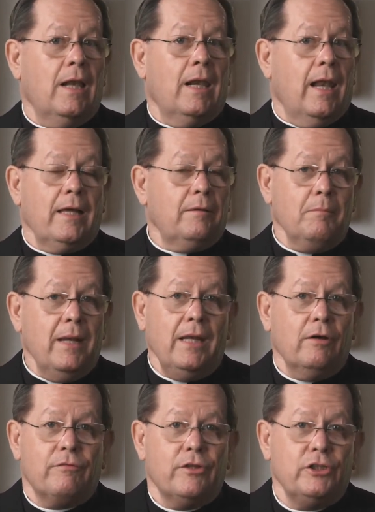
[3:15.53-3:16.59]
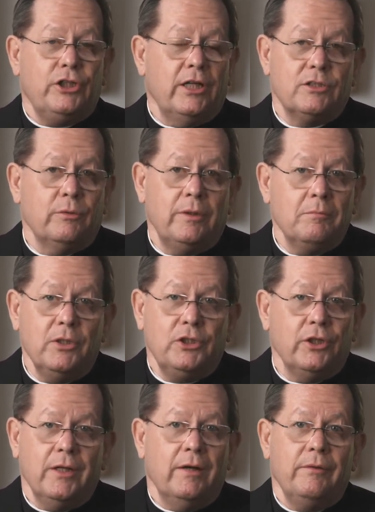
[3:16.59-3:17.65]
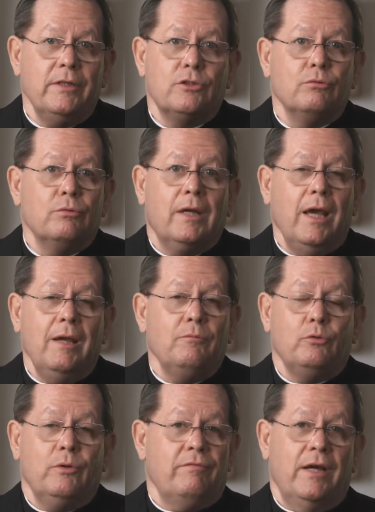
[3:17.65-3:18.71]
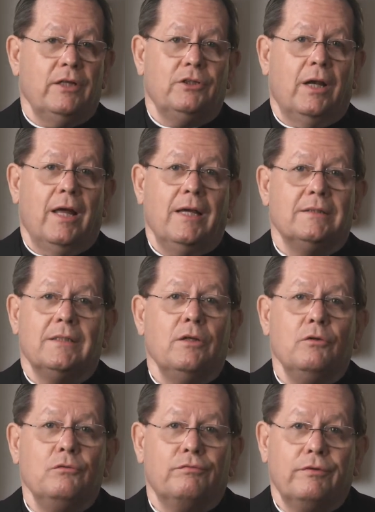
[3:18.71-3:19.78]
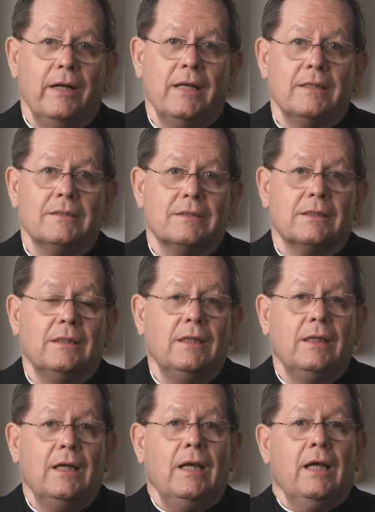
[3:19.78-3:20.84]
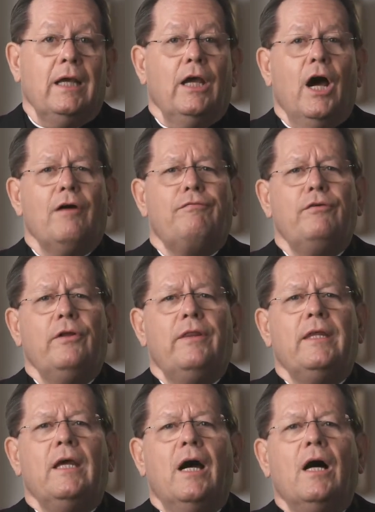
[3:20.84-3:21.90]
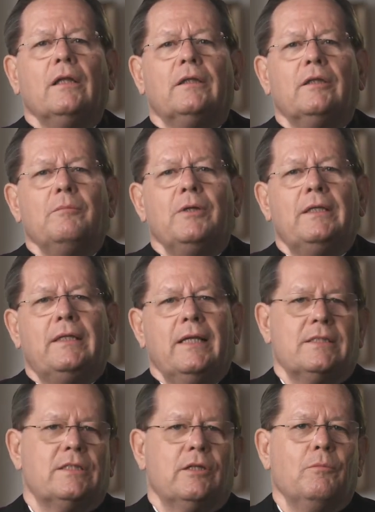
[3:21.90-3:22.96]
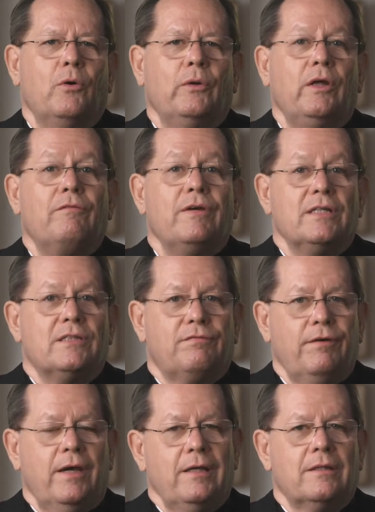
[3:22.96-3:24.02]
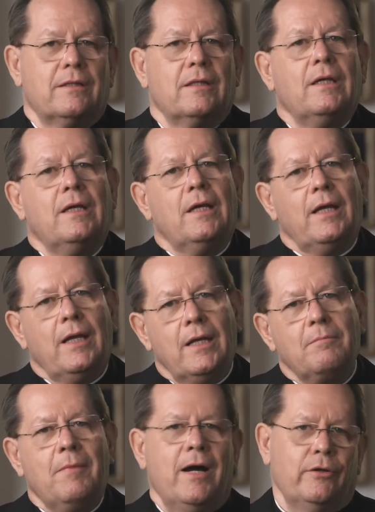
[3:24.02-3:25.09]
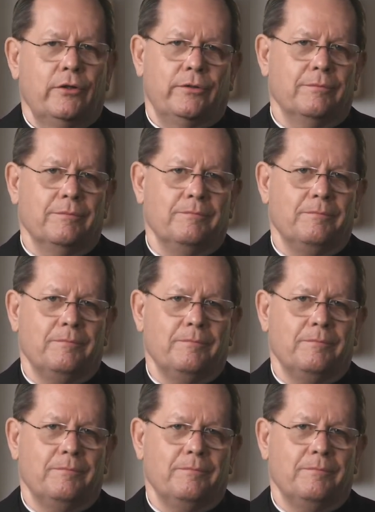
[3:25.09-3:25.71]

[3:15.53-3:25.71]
Like many of the Jesuit missionaries who came to evangelize in New France, he offered the ultimate testimony of his faith in martyrdom.